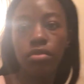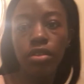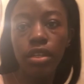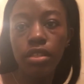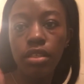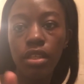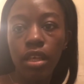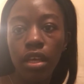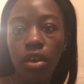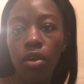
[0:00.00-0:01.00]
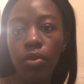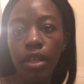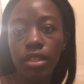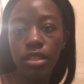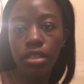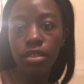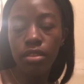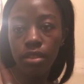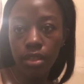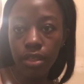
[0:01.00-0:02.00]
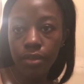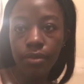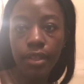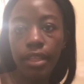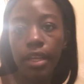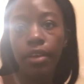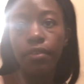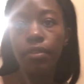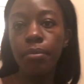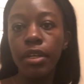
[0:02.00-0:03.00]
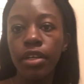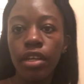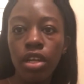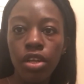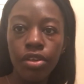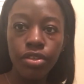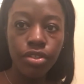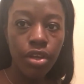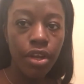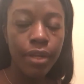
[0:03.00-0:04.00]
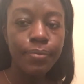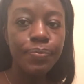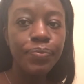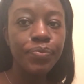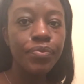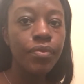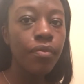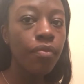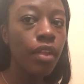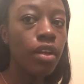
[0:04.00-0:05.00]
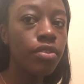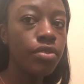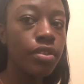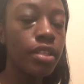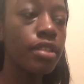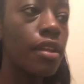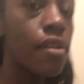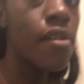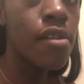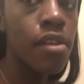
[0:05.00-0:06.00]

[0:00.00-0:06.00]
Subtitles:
You guys see that? Oh, that's the glare of the mirror. Sorry. I'll do this then.